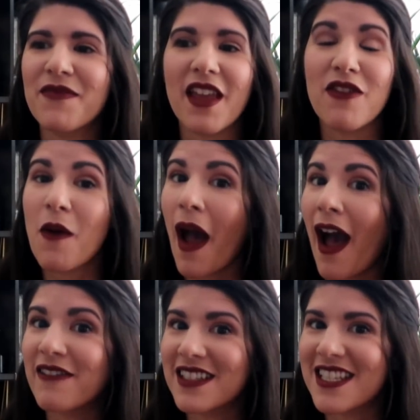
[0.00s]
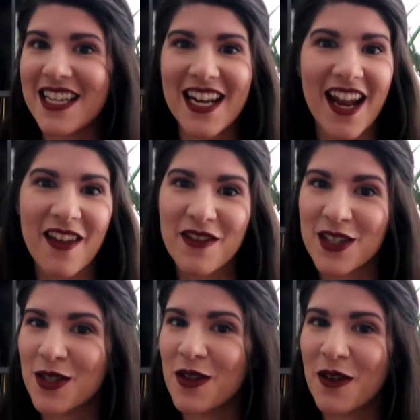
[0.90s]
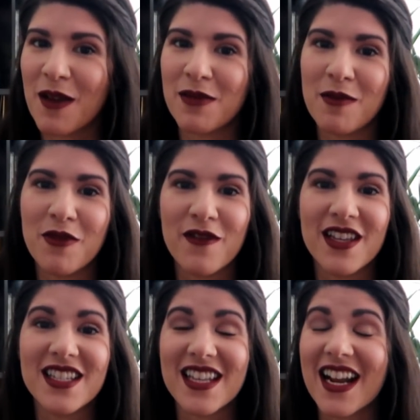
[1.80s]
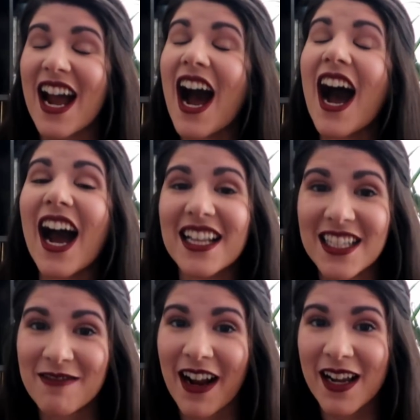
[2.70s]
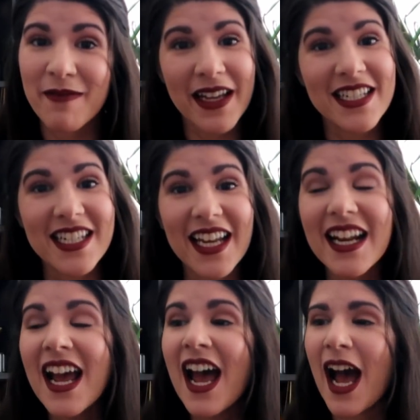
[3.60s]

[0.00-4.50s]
If you haven't seen any of the Studio Ghibli movies, then I highly recommend it.